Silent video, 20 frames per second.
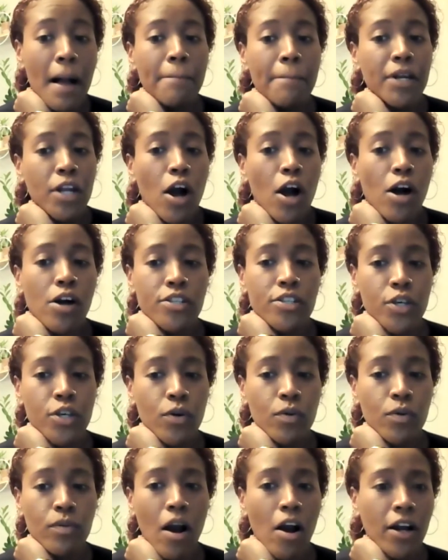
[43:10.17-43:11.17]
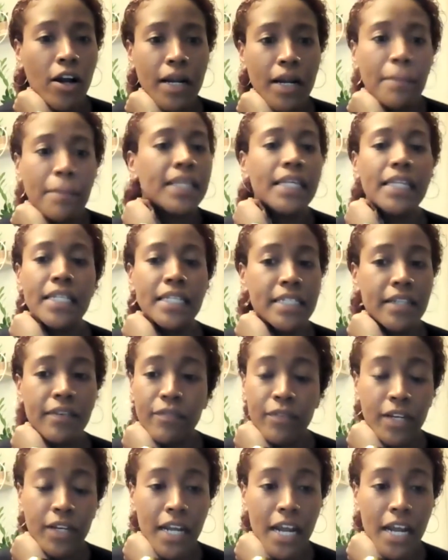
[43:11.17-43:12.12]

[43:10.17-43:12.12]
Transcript: but also are completely different.